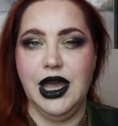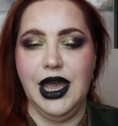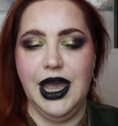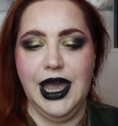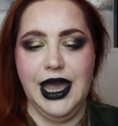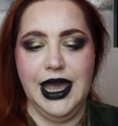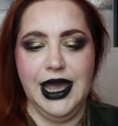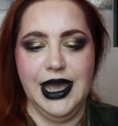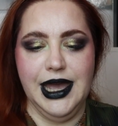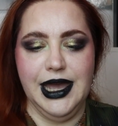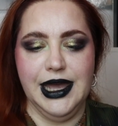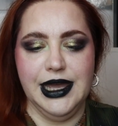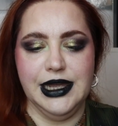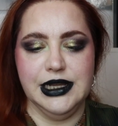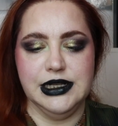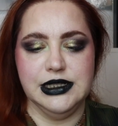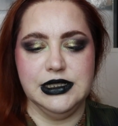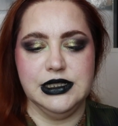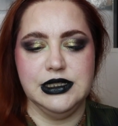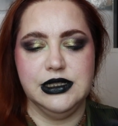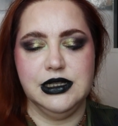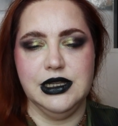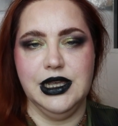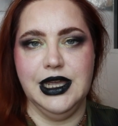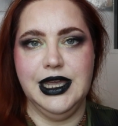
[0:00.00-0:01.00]

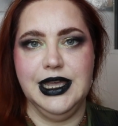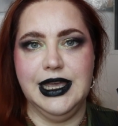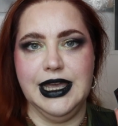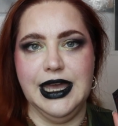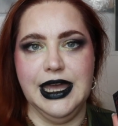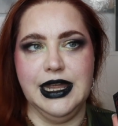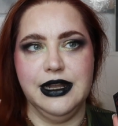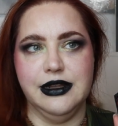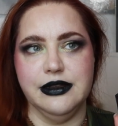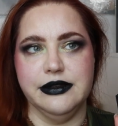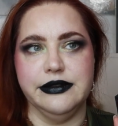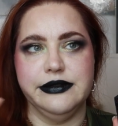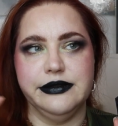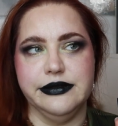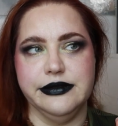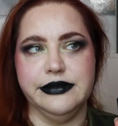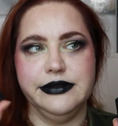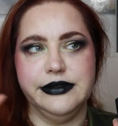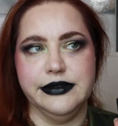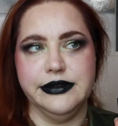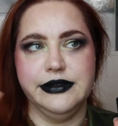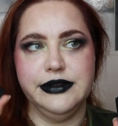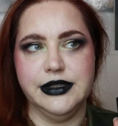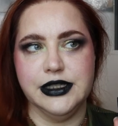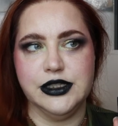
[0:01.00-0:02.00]
And again,
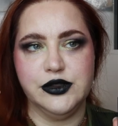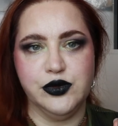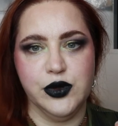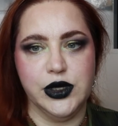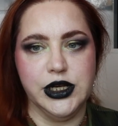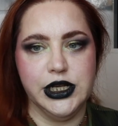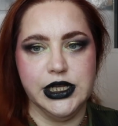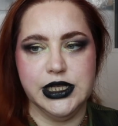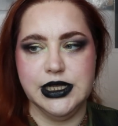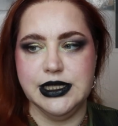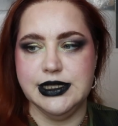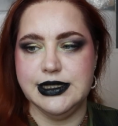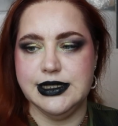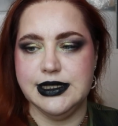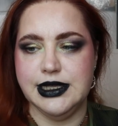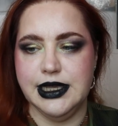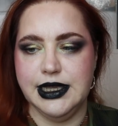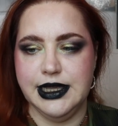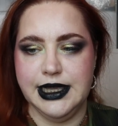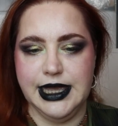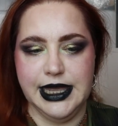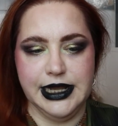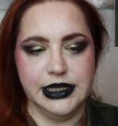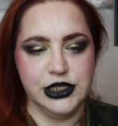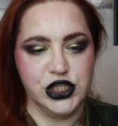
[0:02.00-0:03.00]
this one is
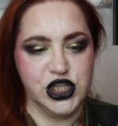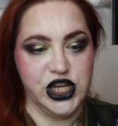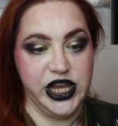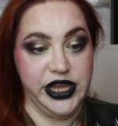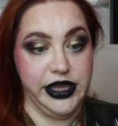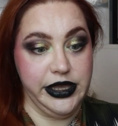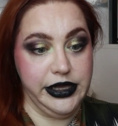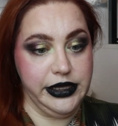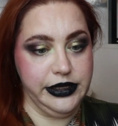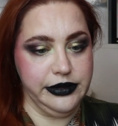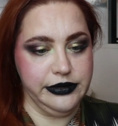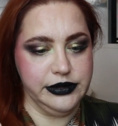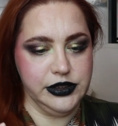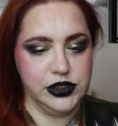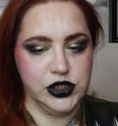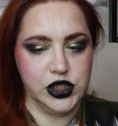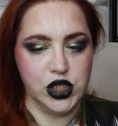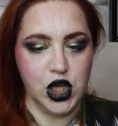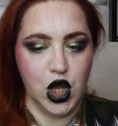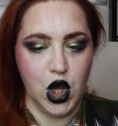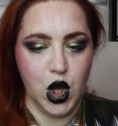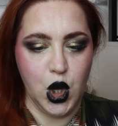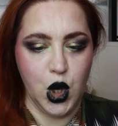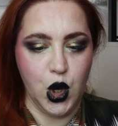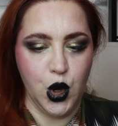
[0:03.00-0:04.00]
again shaking.
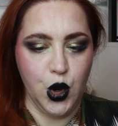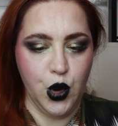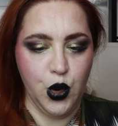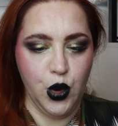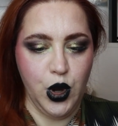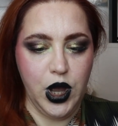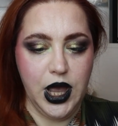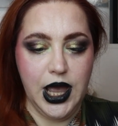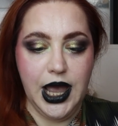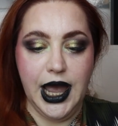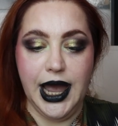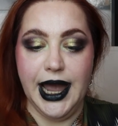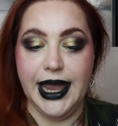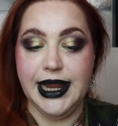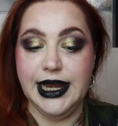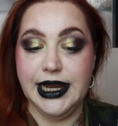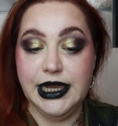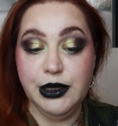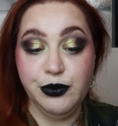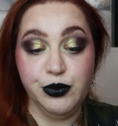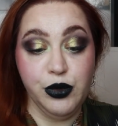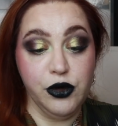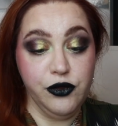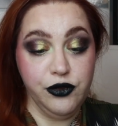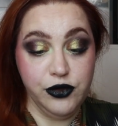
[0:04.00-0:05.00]
So I
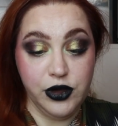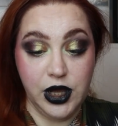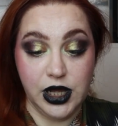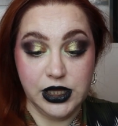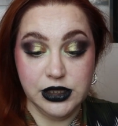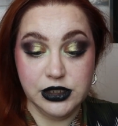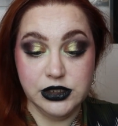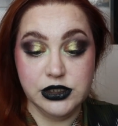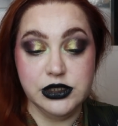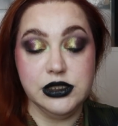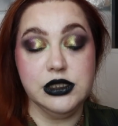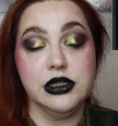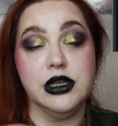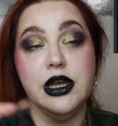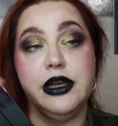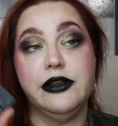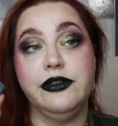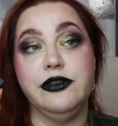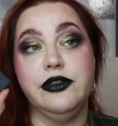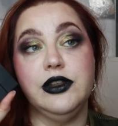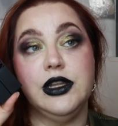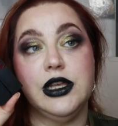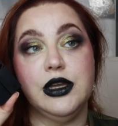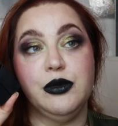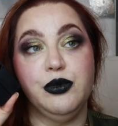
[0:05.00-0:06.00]
like both colors. I
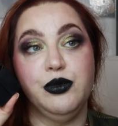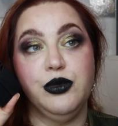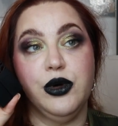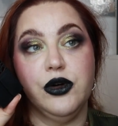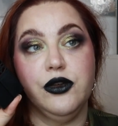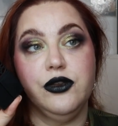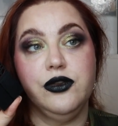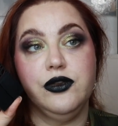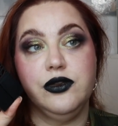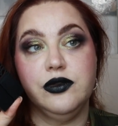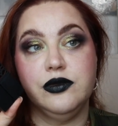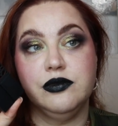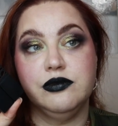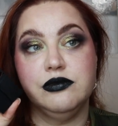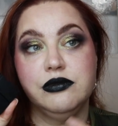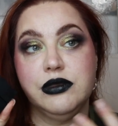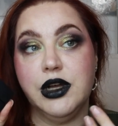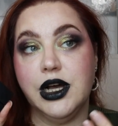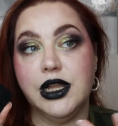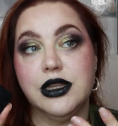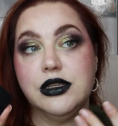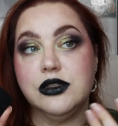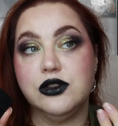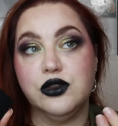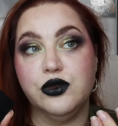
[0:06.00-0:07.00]
feel like both
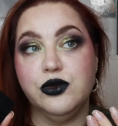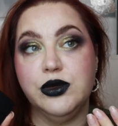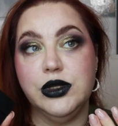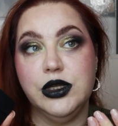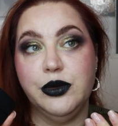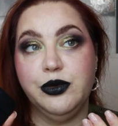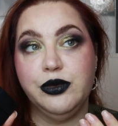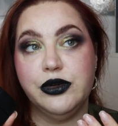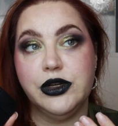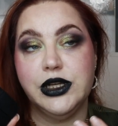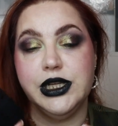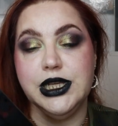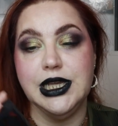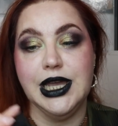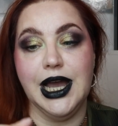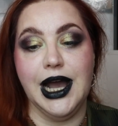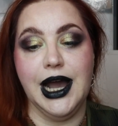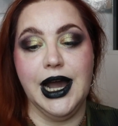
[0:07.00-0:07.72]
colors are really pretty.